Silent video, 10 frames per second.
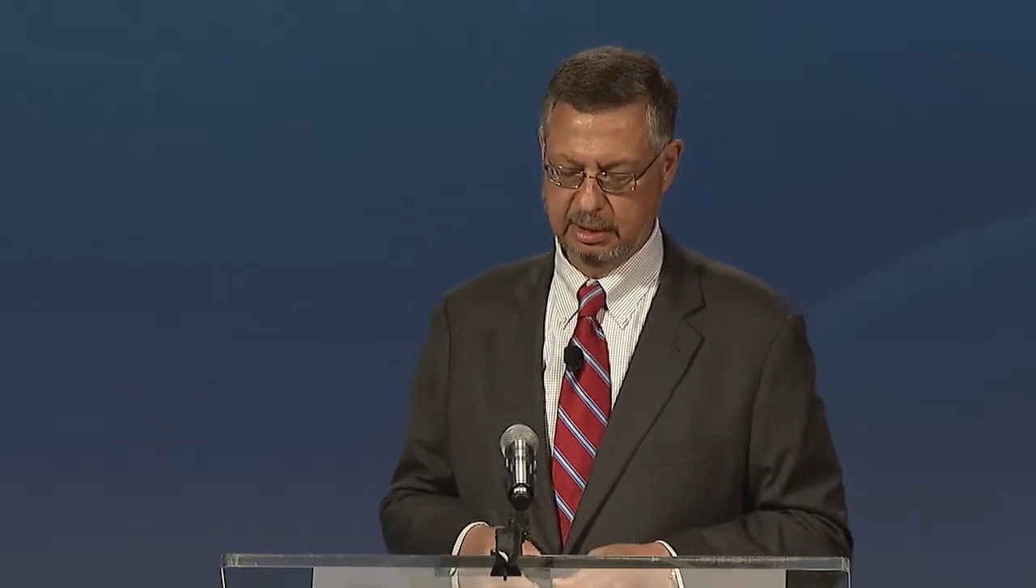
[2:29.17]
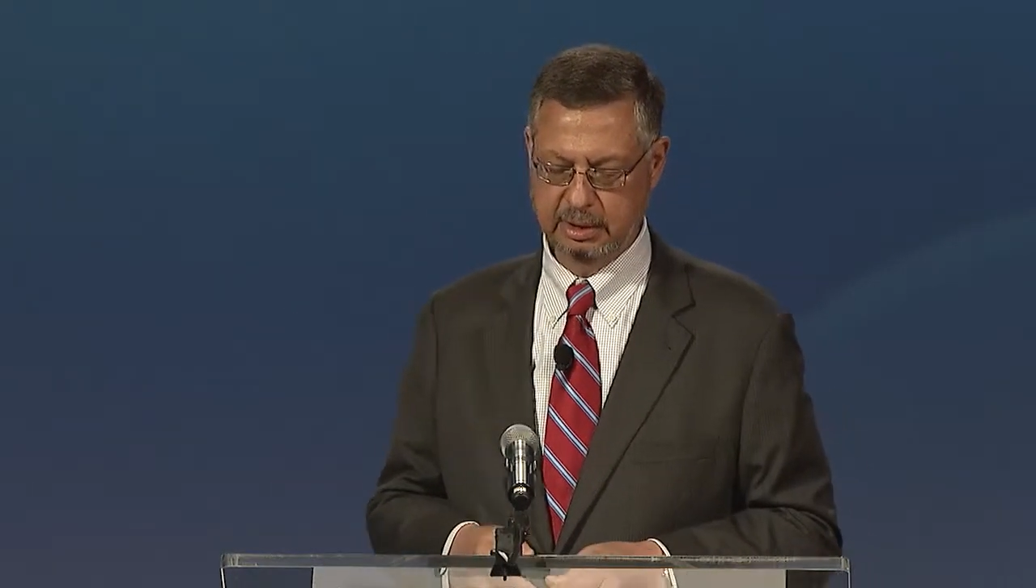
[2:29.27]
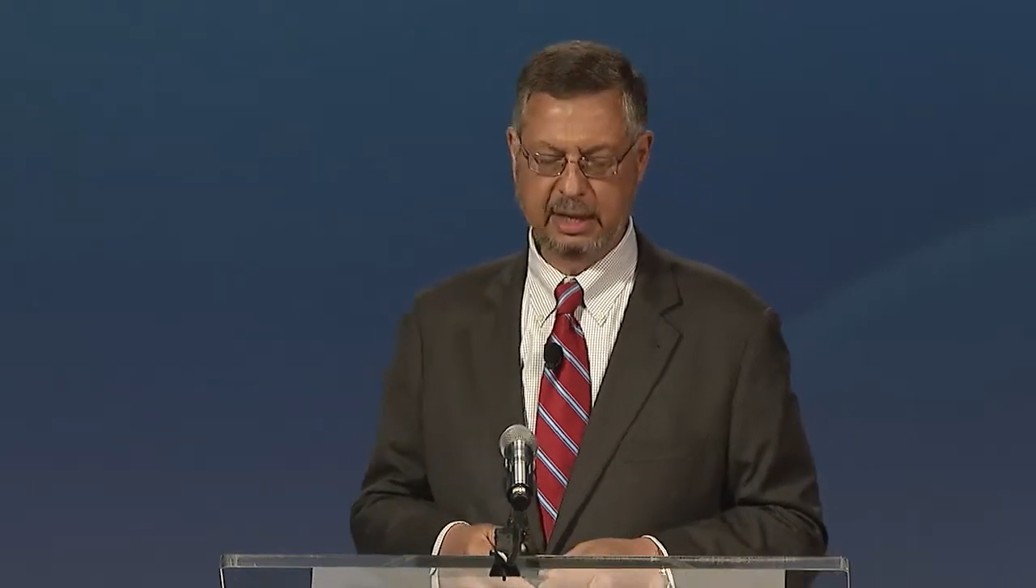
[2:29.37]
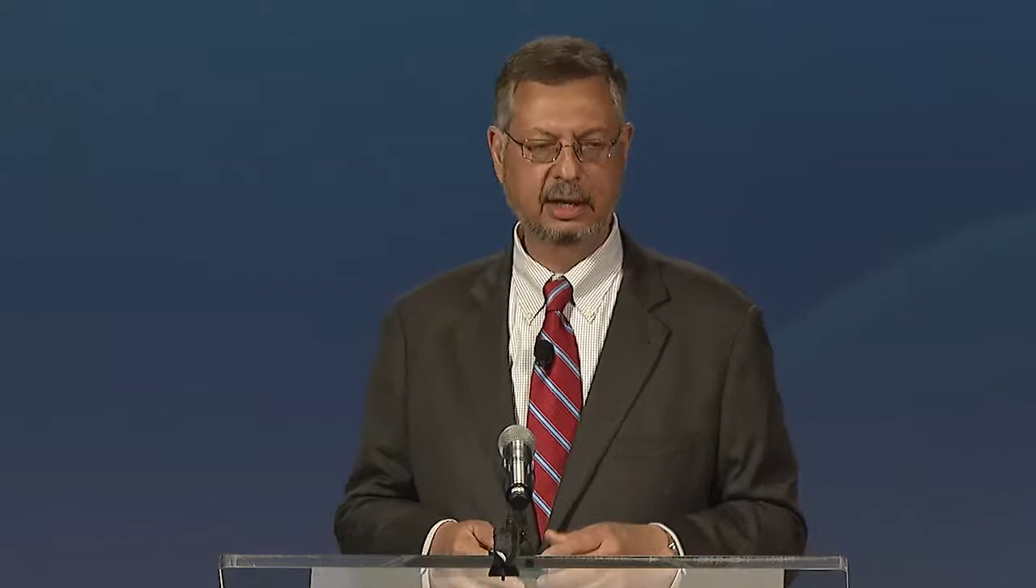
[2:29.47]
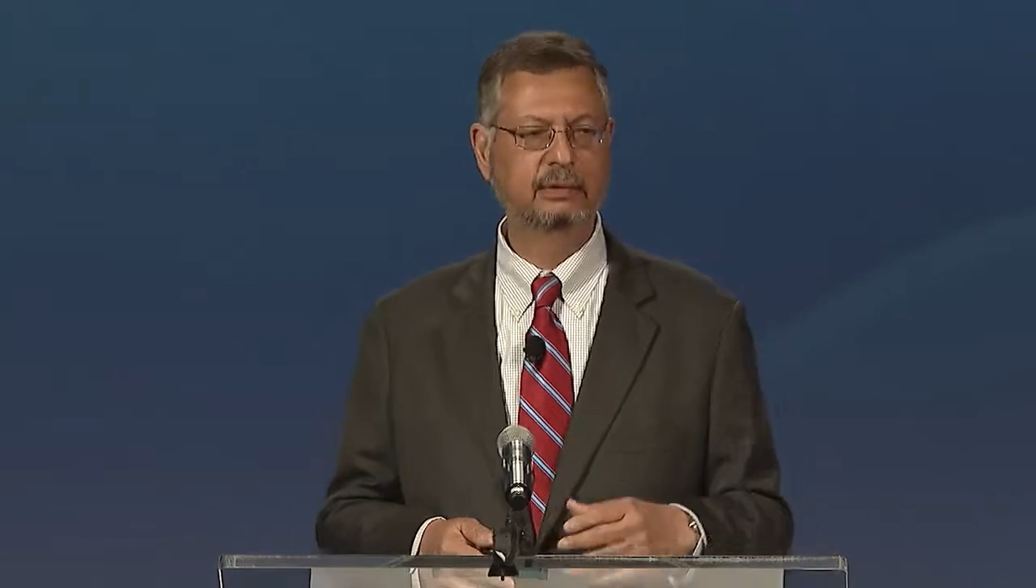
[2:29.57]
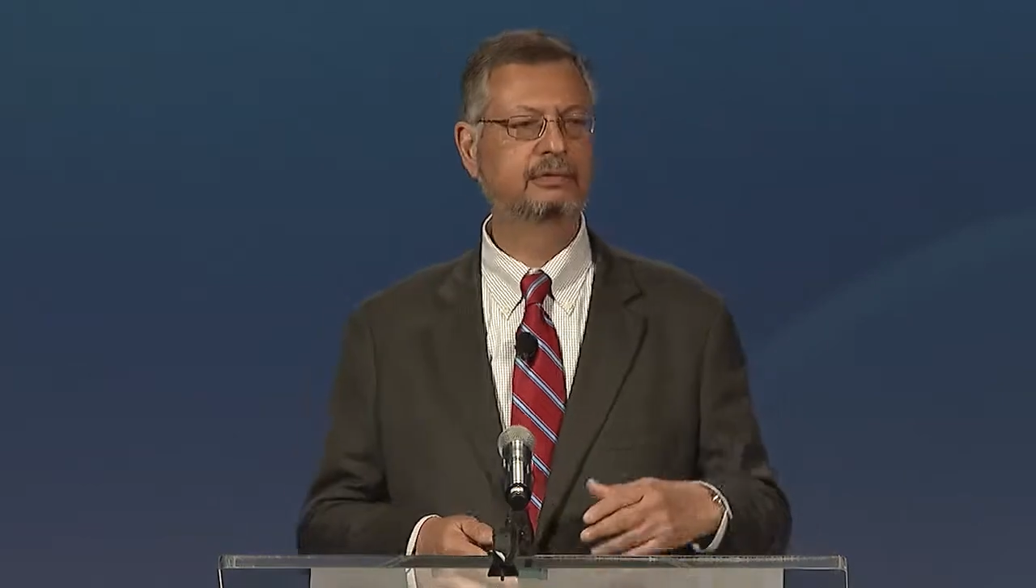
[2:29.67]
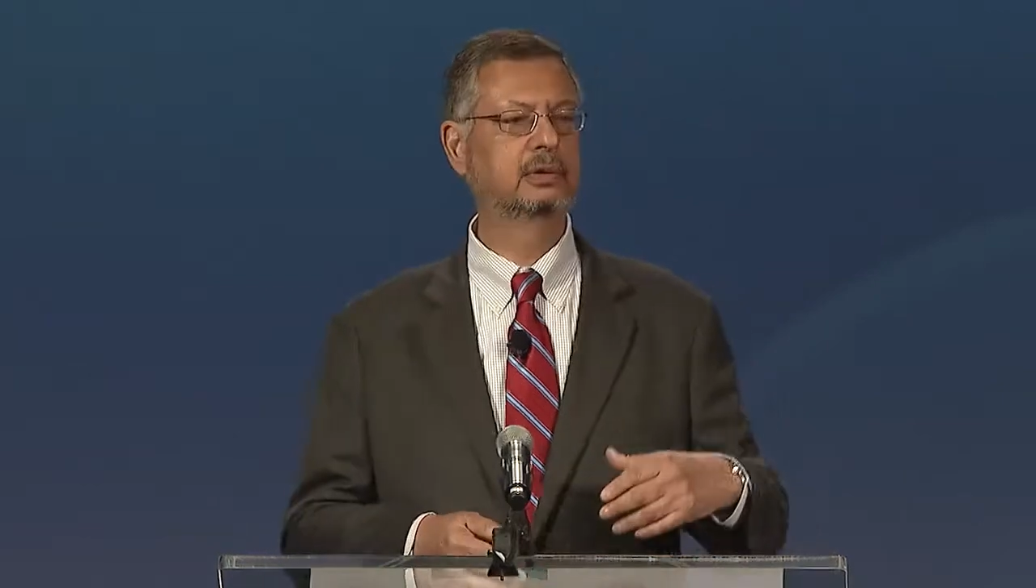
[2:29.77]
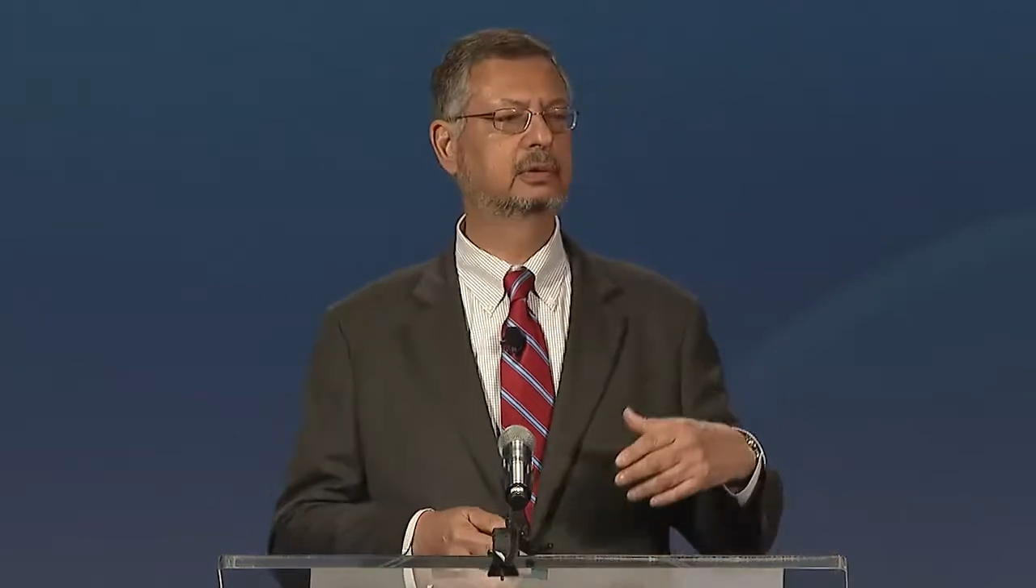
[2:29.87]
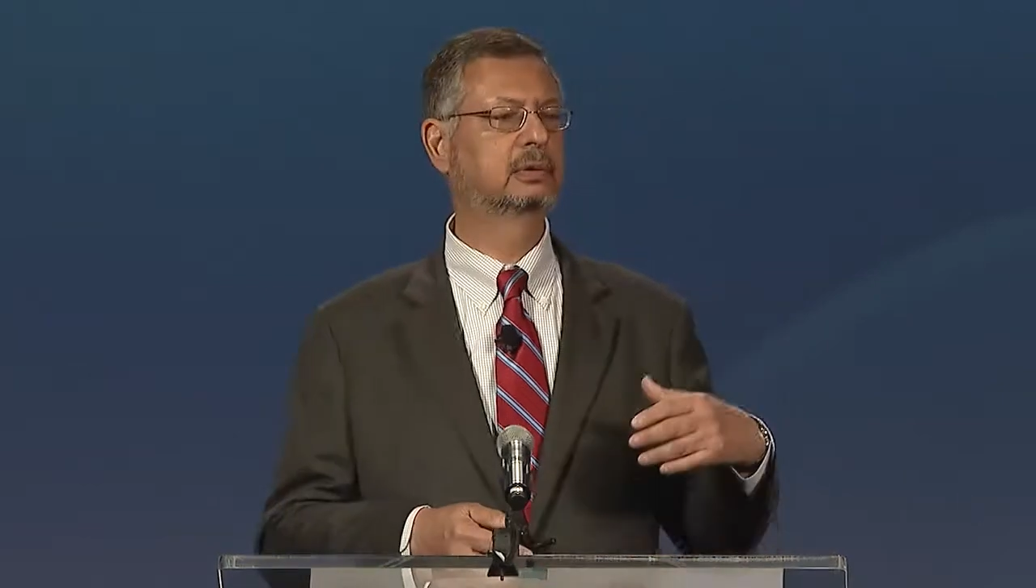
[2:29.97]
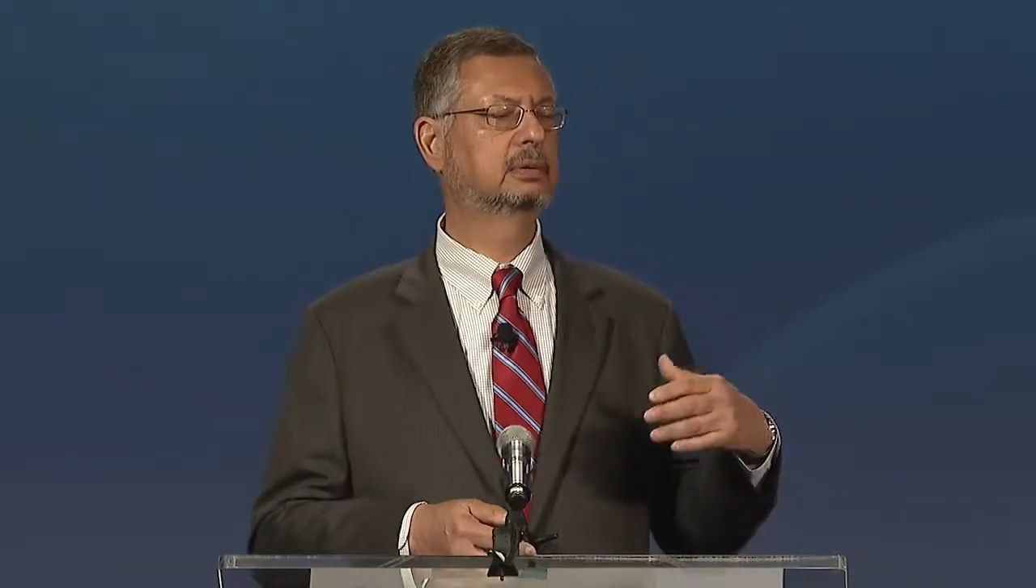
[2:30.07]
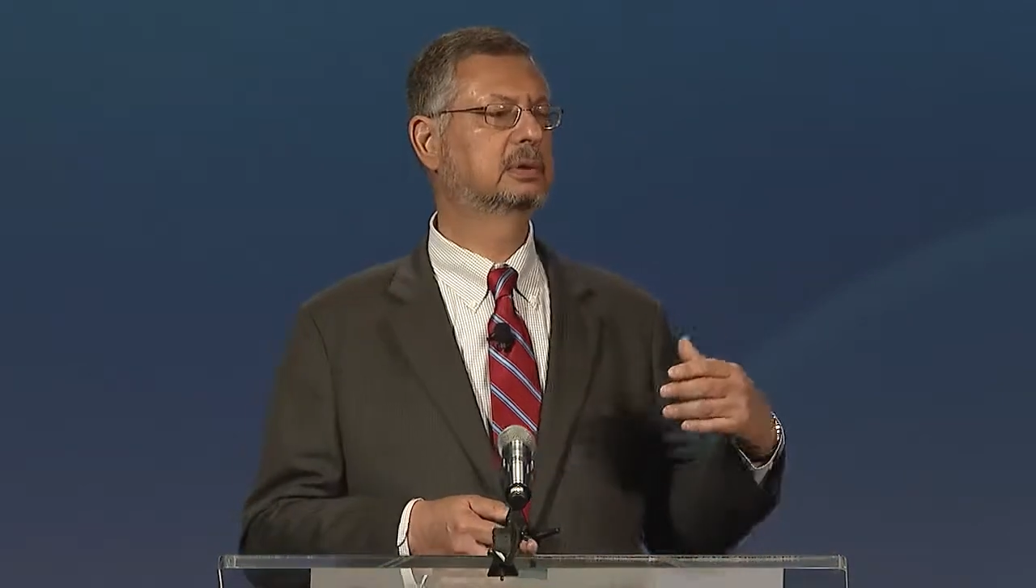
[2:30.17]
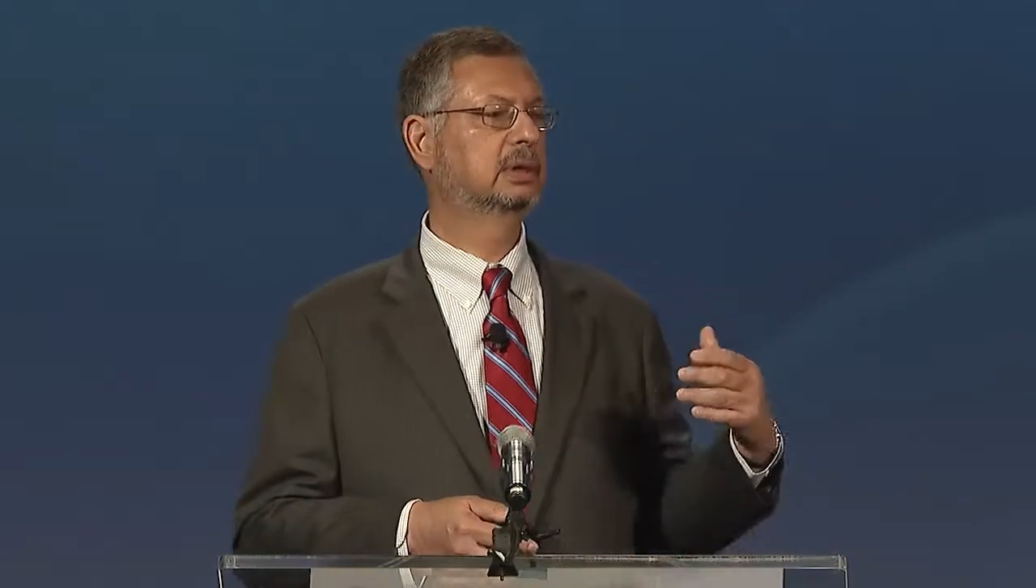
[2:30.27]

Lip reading: that if you